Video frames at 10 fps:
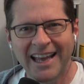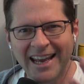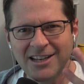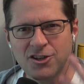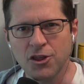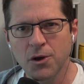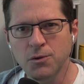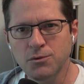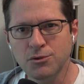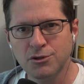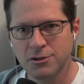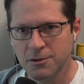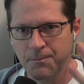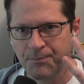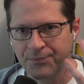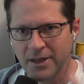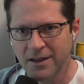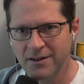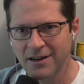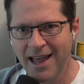And it's those
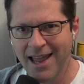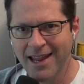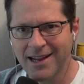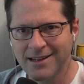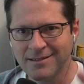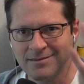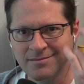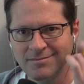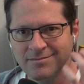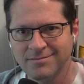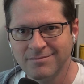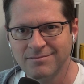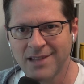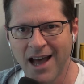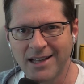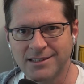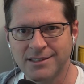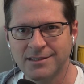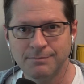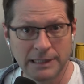underlying
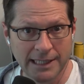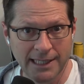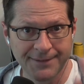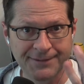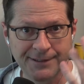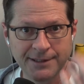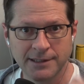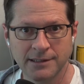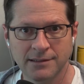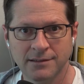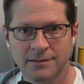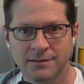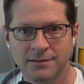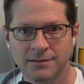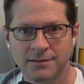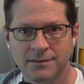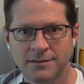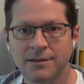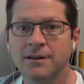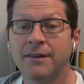thoughts, beliefs,
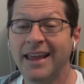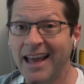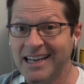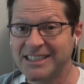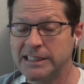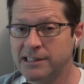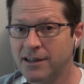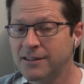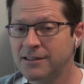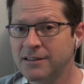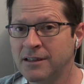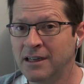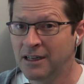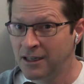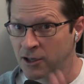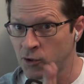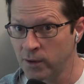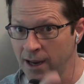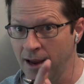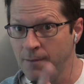that actually start to
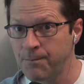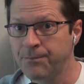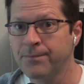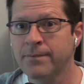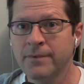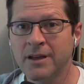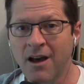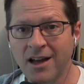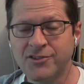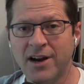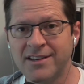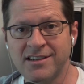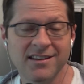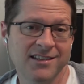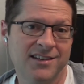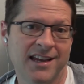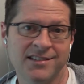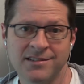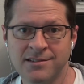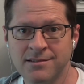create the contrast in these
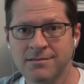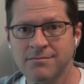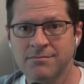cases.